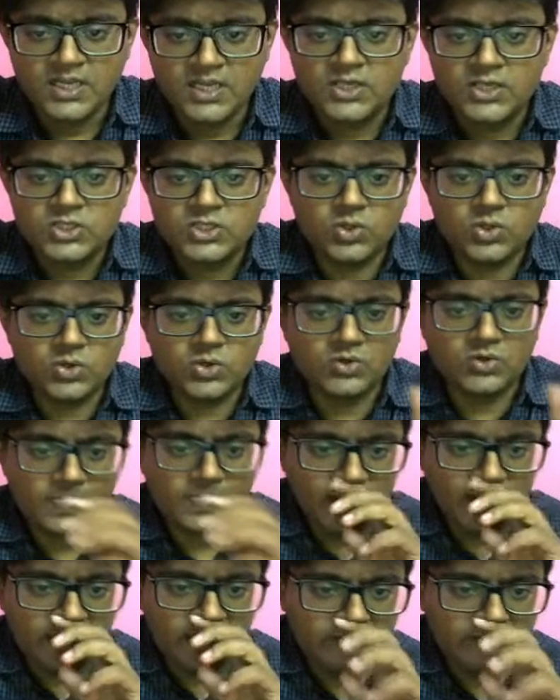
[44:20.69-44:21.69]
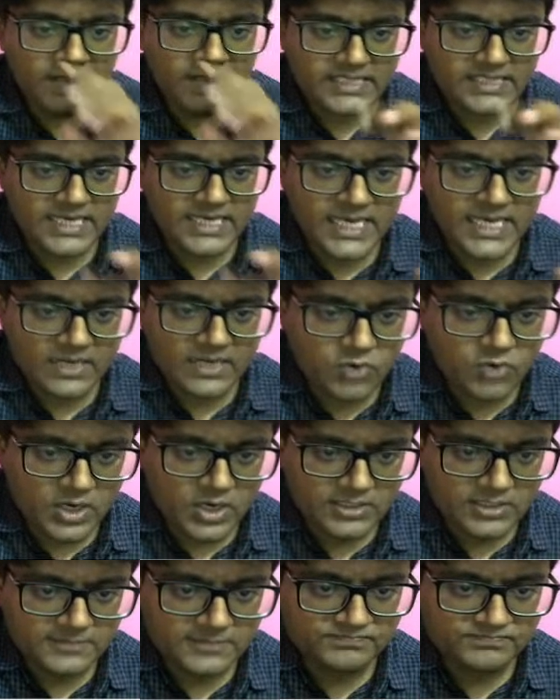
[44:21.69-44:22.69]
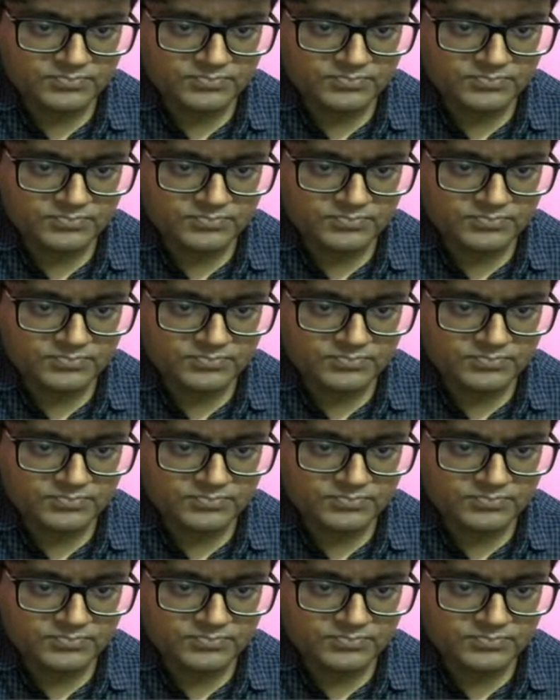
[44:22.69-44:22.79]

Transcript: So we see here what?